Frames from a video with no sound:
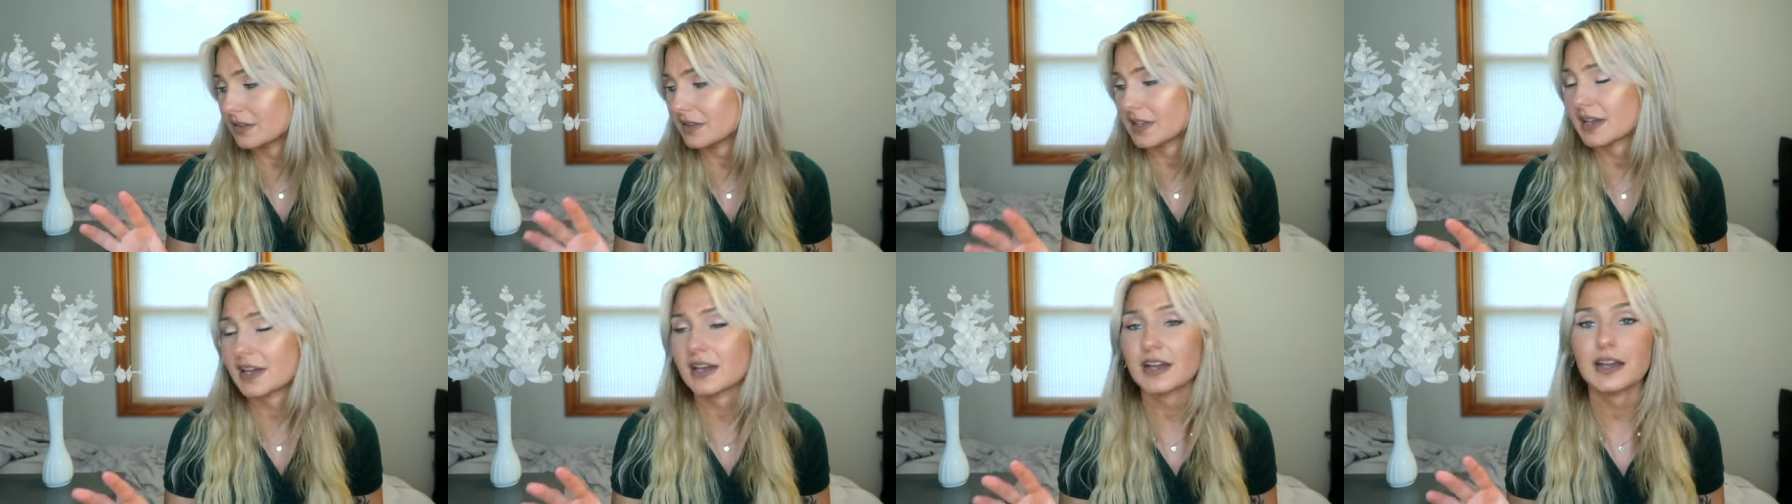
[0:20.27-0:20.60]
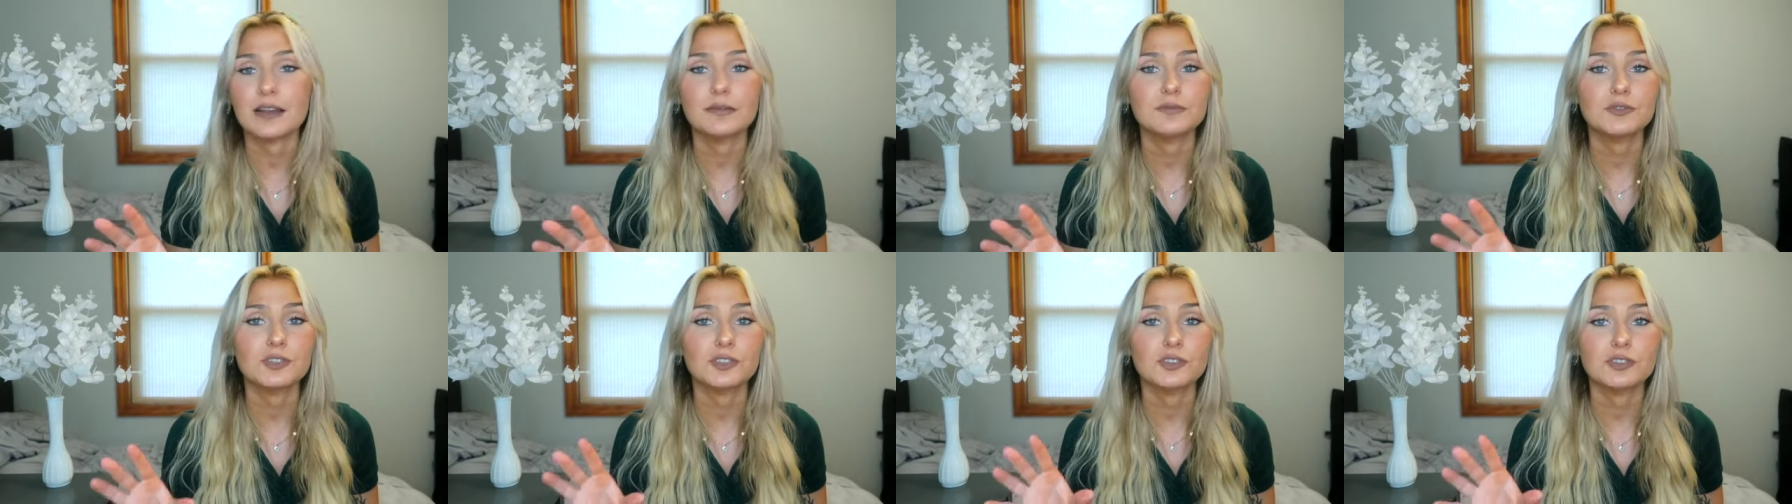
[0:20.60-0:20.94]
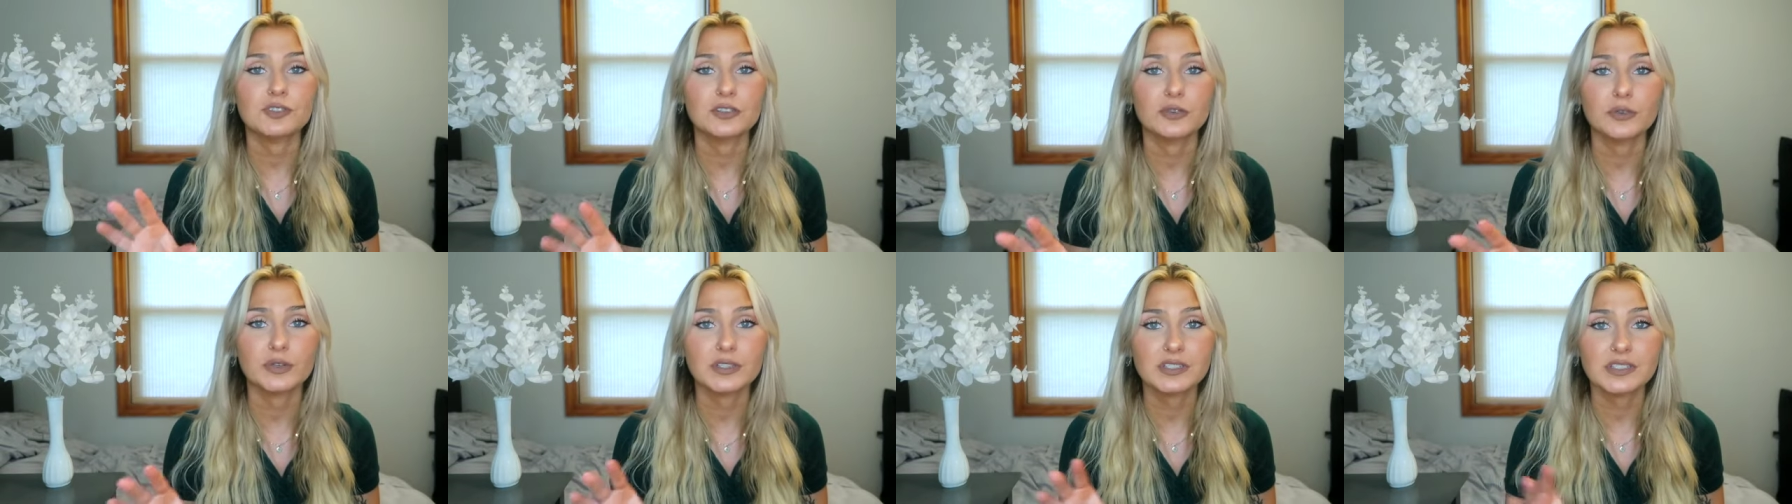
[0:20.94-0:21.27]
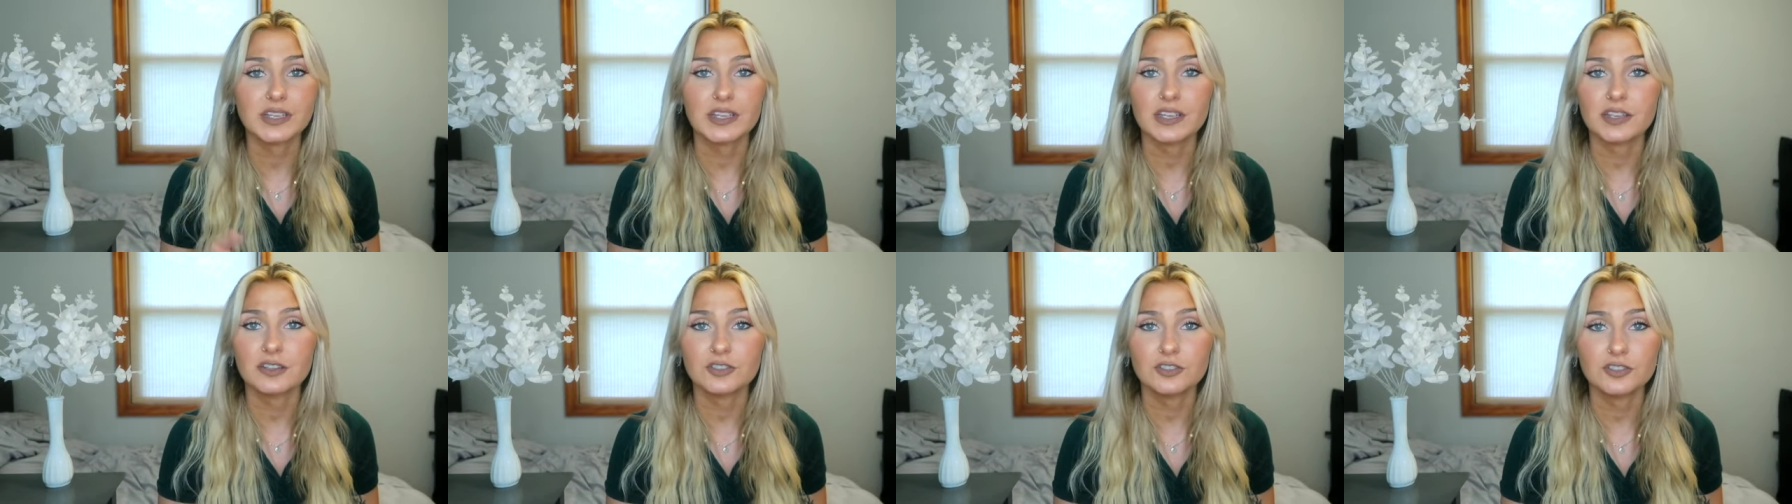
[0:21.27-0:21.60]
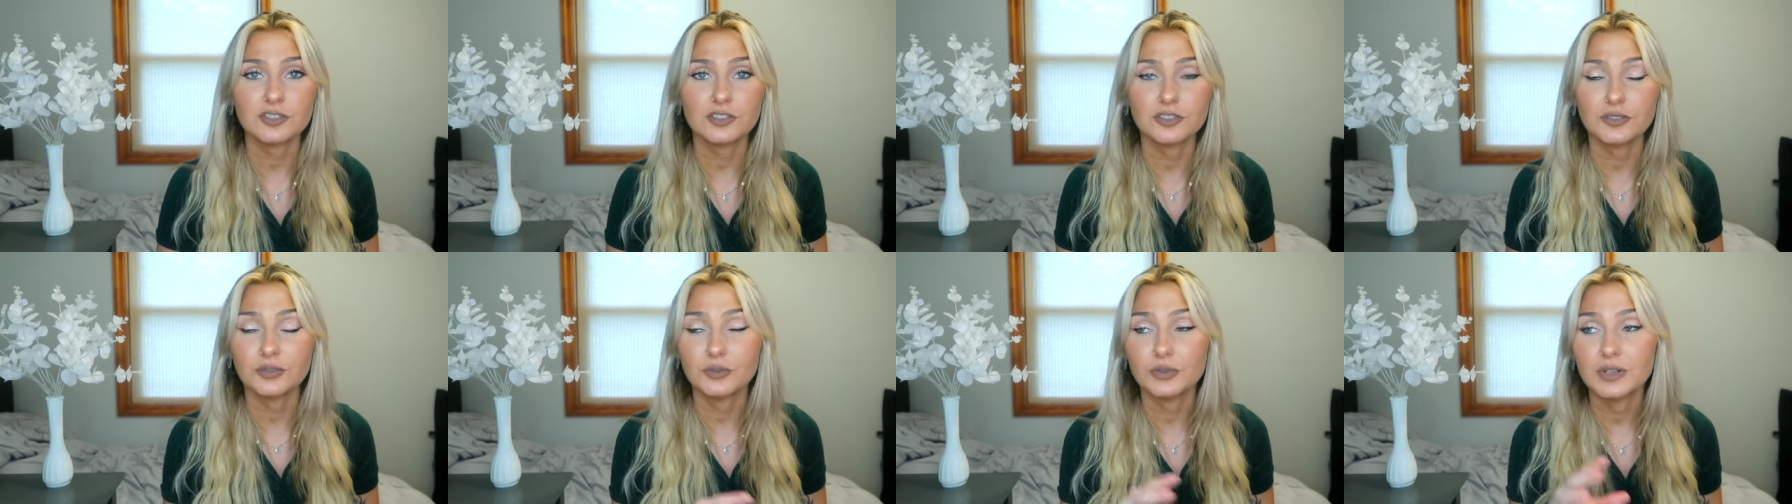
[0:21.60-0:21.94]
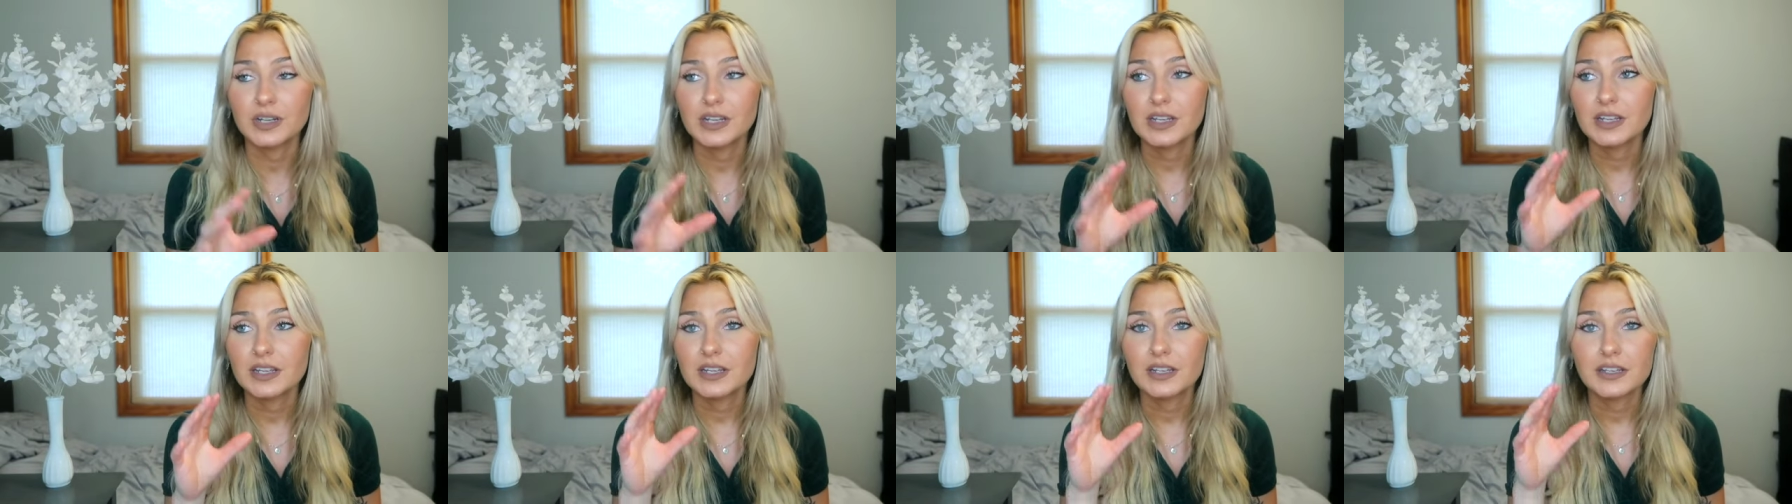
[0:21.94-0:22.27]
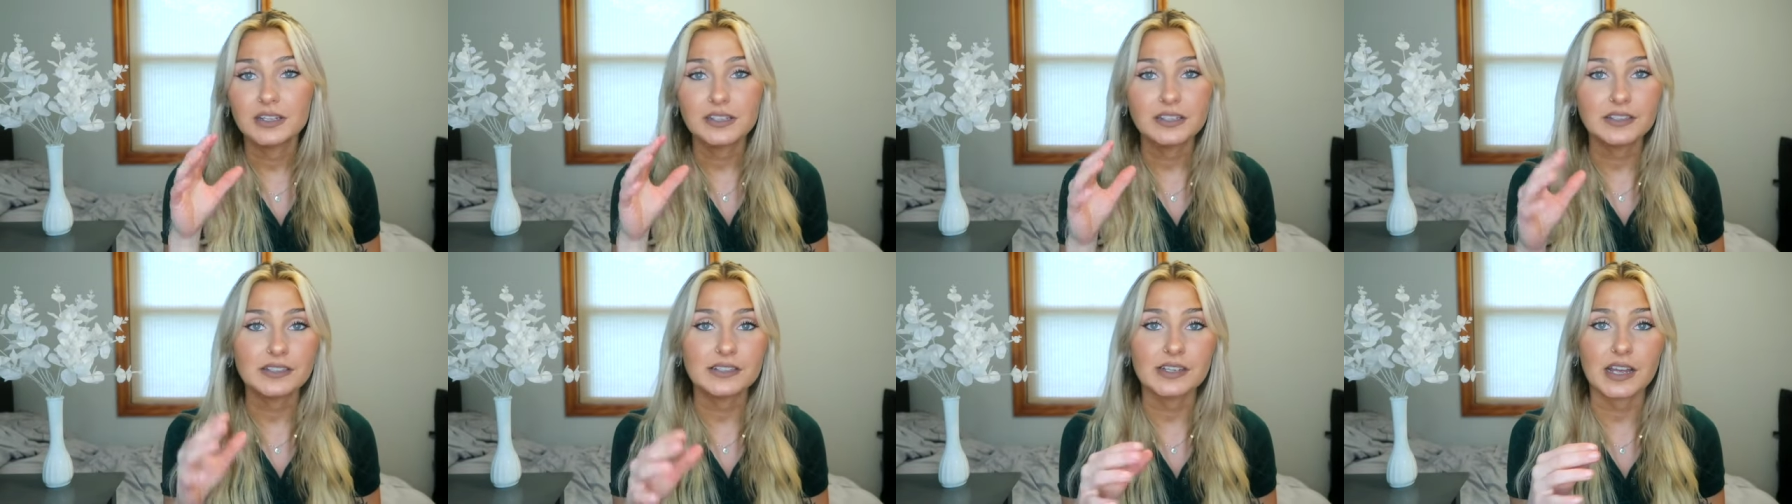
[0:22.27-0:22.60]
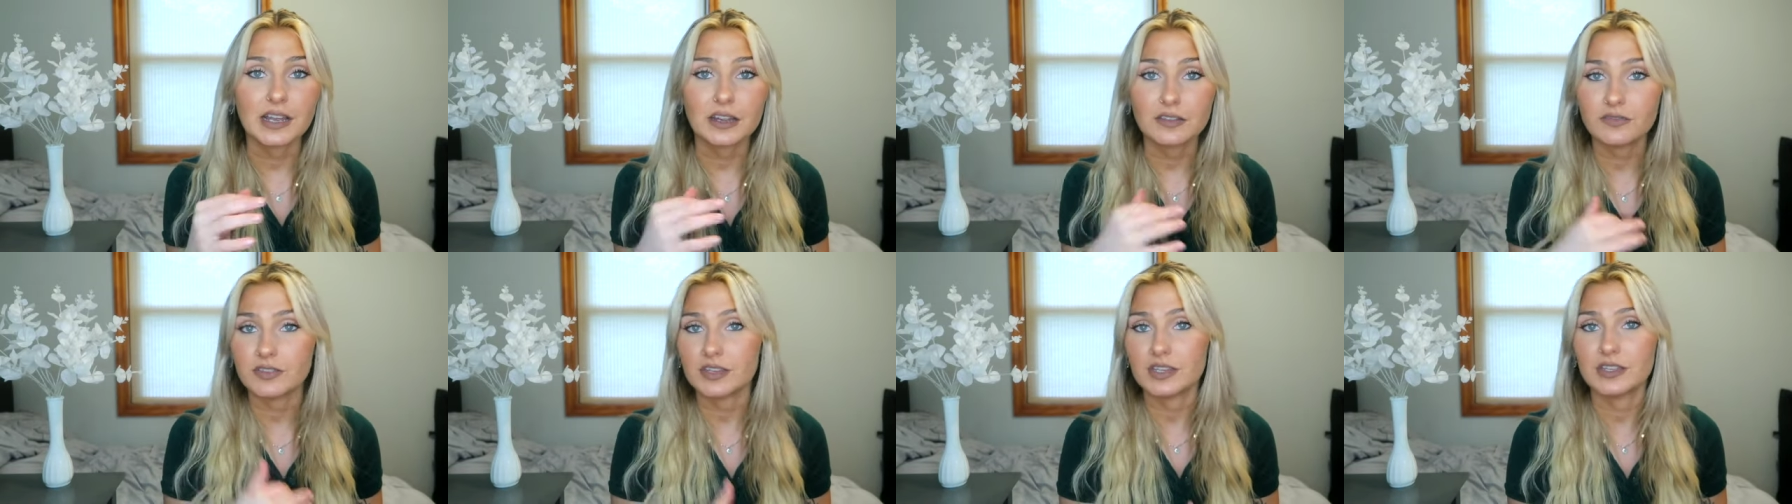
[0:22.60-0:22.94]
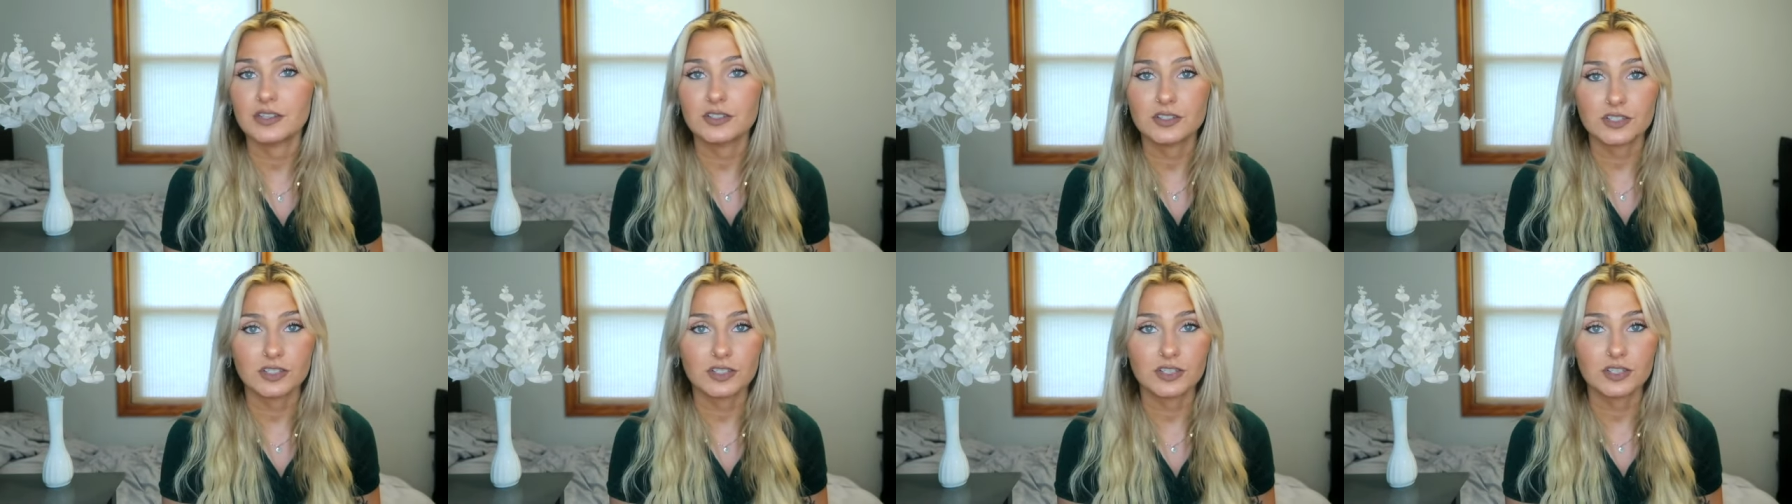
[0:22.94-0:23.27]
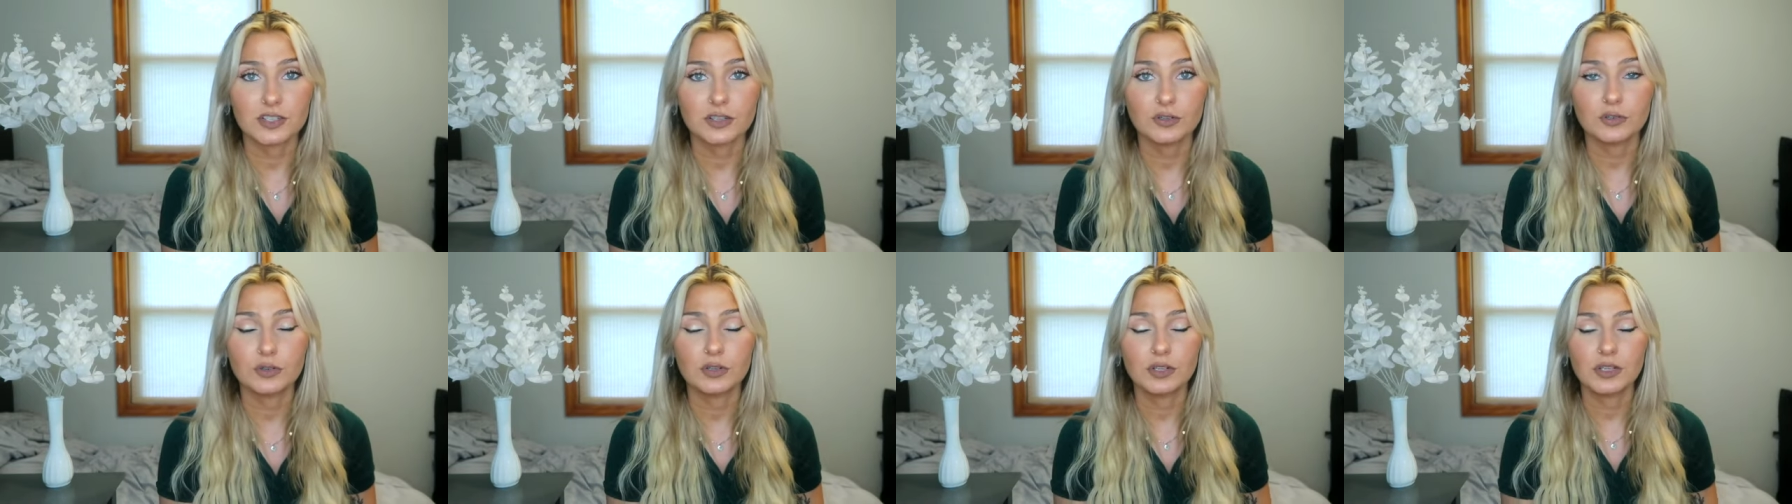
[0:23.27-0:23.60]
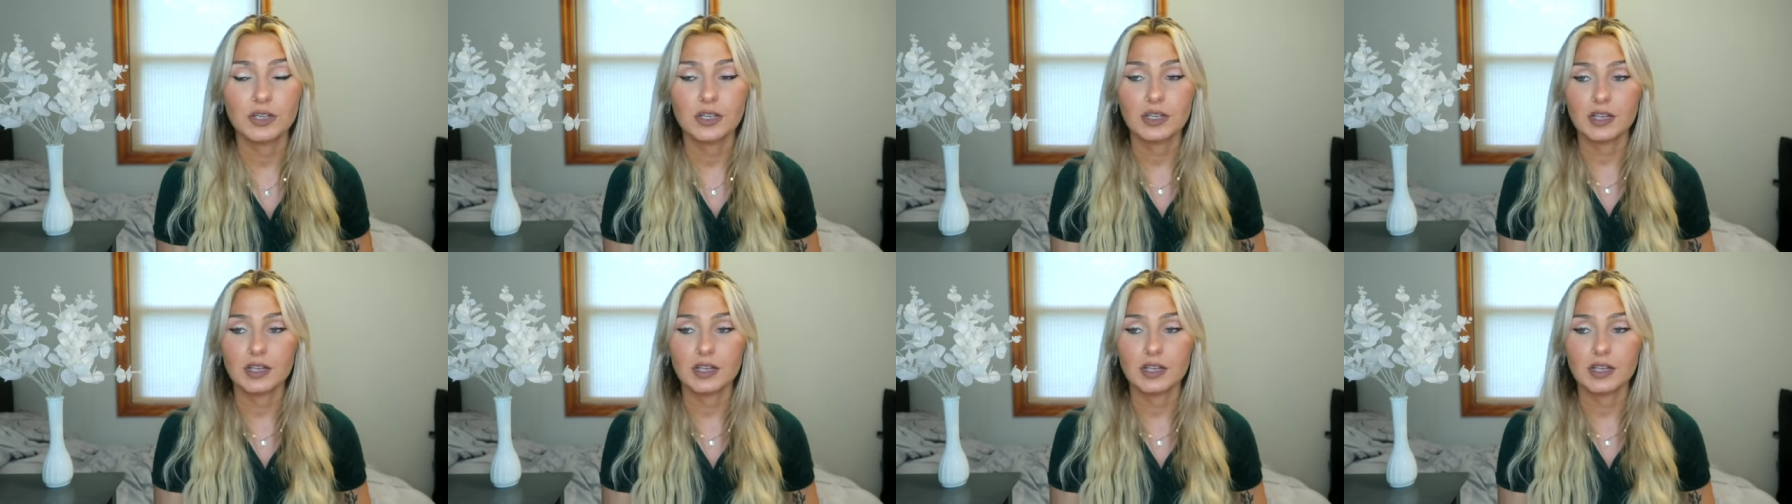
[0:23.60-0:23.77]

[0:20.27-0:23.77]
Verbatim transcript: that I'm just so excited to dive into.